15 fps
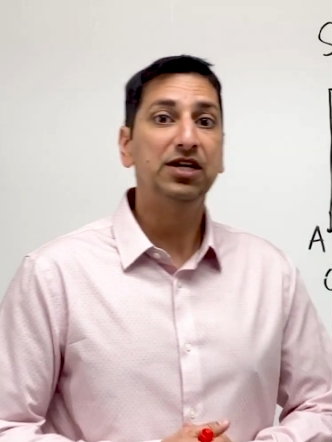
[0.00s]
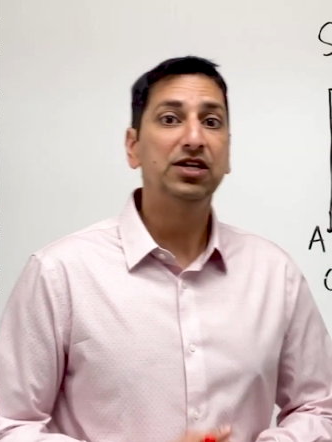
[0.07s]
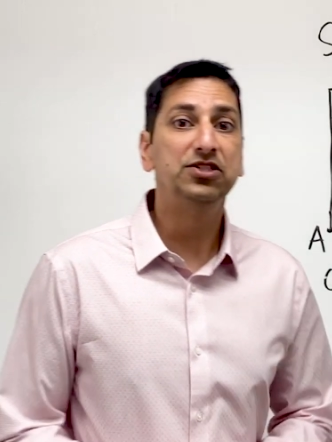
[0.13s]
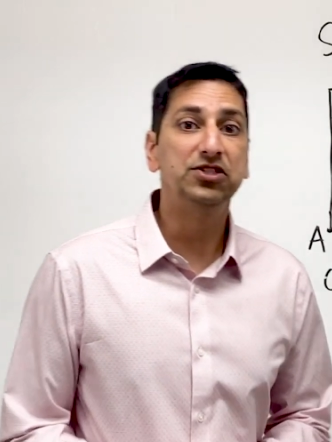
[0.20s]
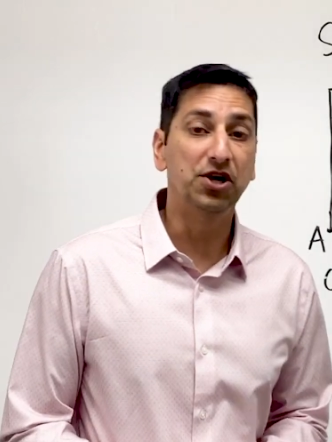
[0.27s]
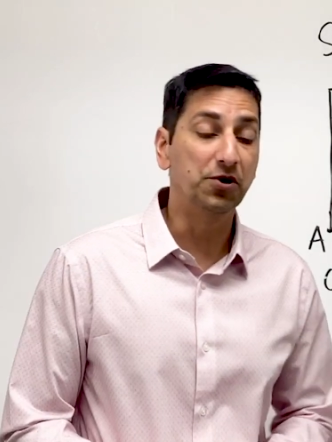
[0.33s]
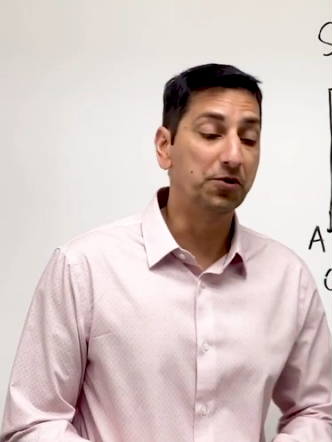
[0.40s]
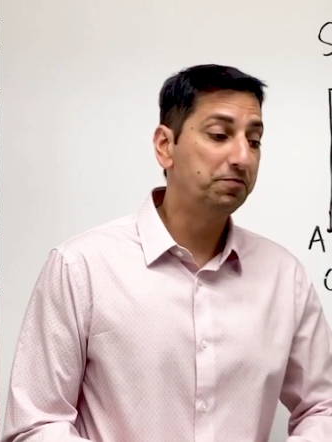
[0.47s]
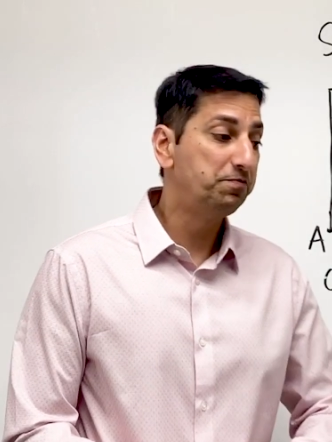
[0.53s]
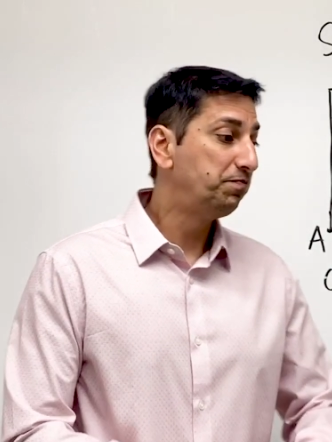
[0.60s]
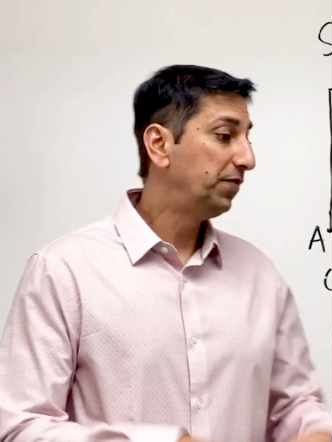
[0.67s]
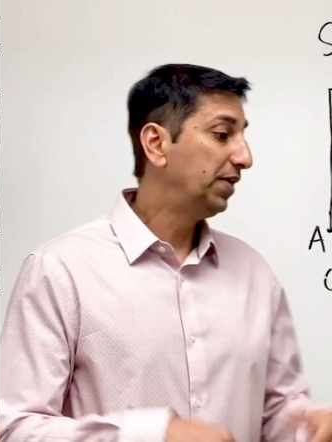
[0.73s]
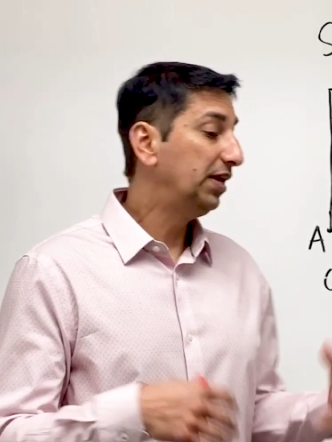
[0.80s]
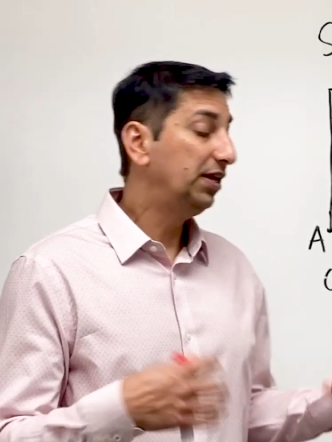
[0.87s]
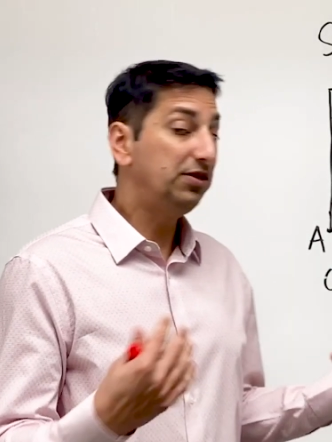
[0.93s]
So
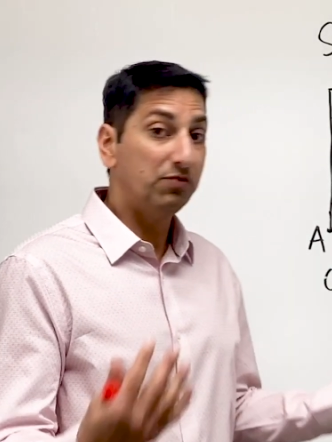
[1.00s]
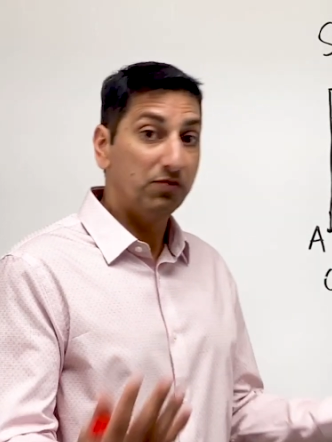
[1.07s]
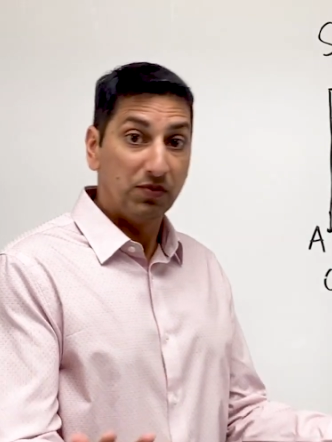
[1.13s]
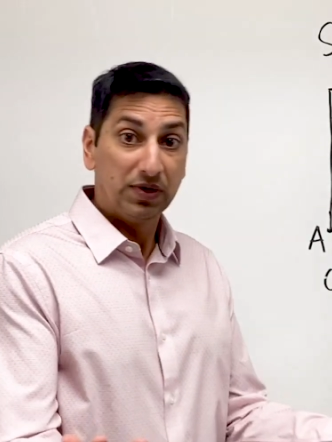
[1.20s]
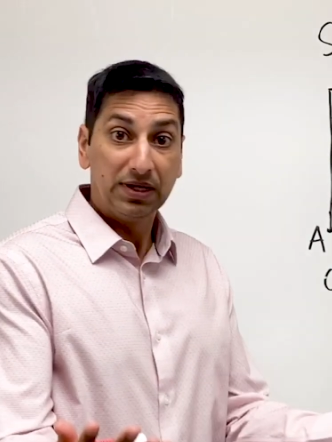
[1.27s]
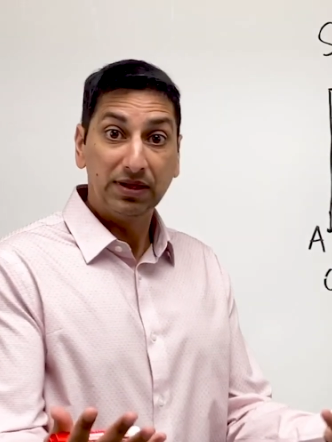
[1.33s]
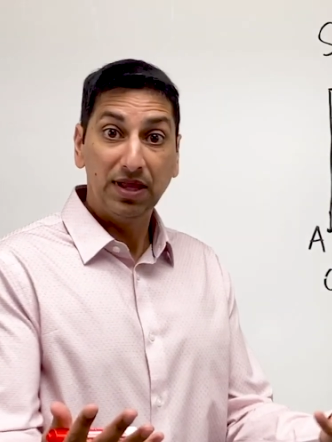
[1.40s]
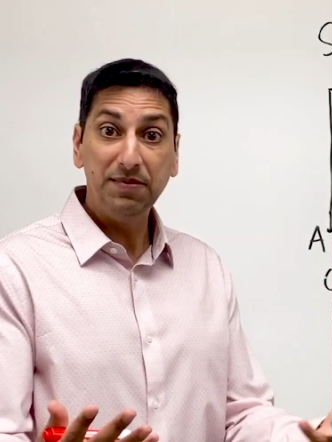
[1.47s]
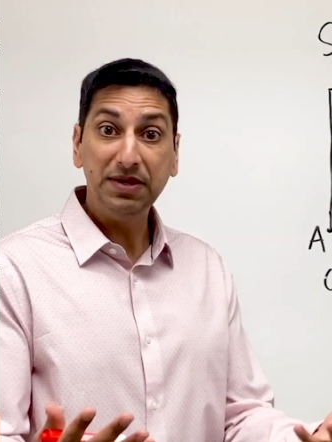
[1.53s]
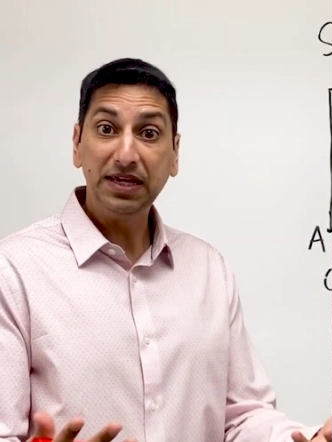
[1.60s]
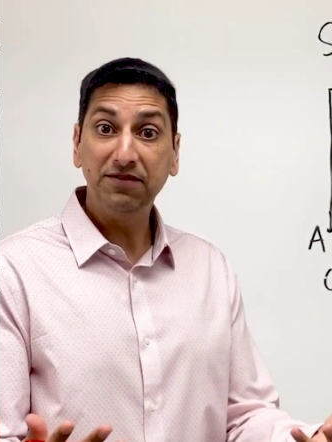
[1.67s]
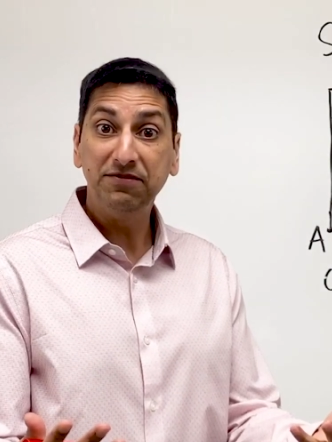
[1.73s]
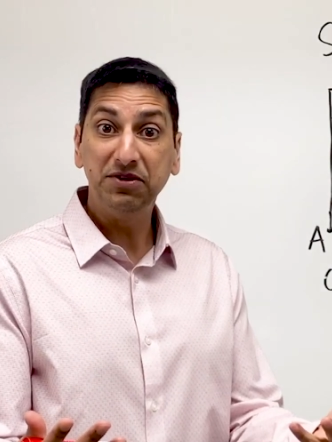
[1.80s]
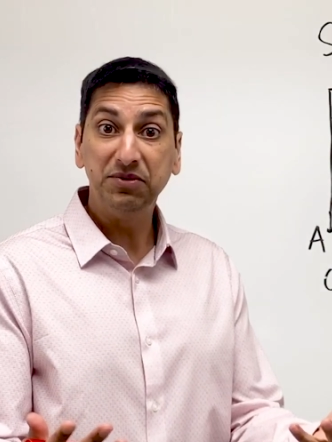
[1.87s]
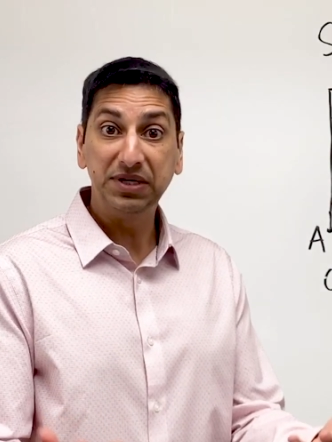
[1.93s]
let me
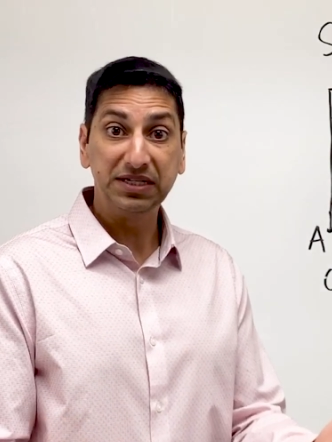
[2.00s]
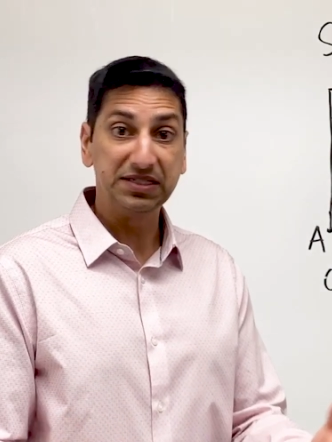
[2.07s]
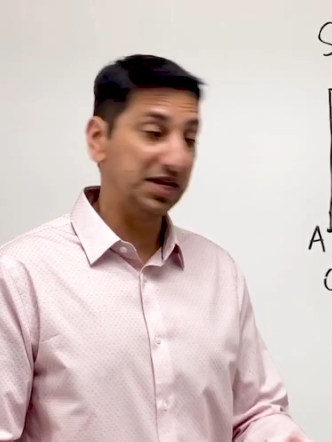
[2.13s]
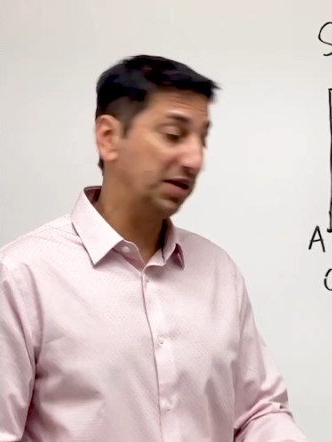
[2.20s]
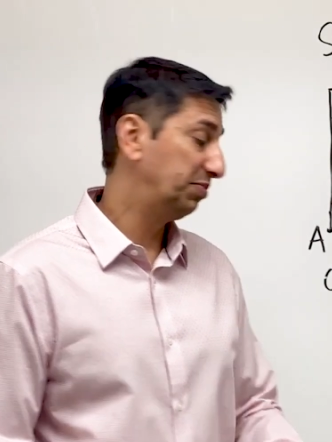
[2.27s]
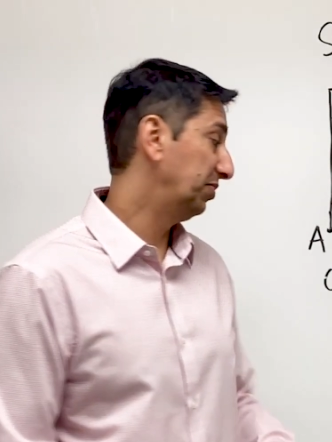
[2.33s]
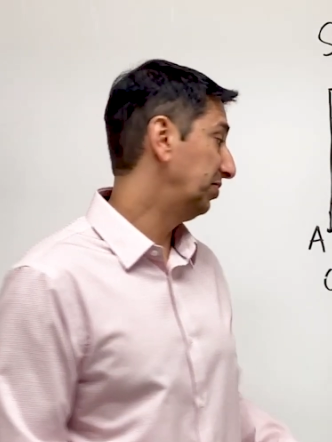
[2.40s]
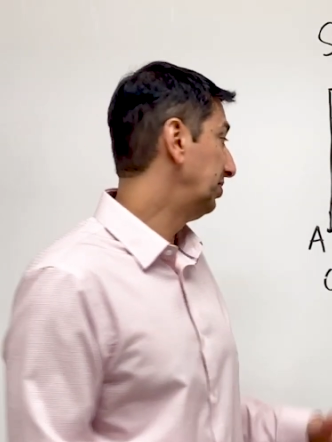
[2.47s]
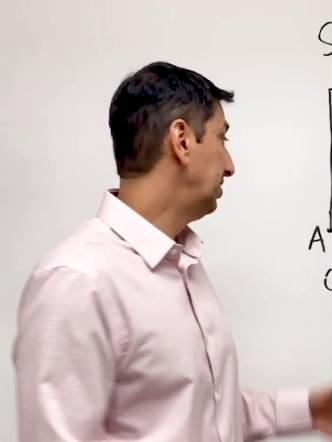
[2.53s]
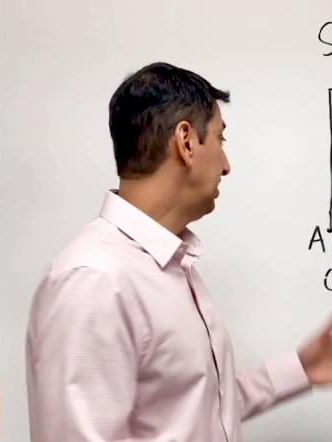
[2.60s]
give you an example.